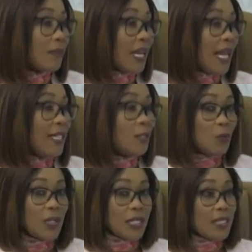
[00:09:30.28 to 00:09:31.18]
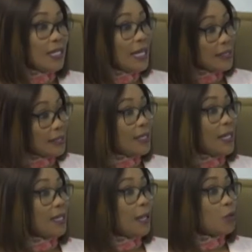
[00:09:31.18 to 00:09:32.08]
And we see that they
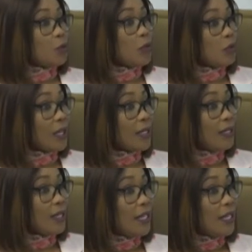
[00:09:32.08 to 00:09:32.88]
are now doing well.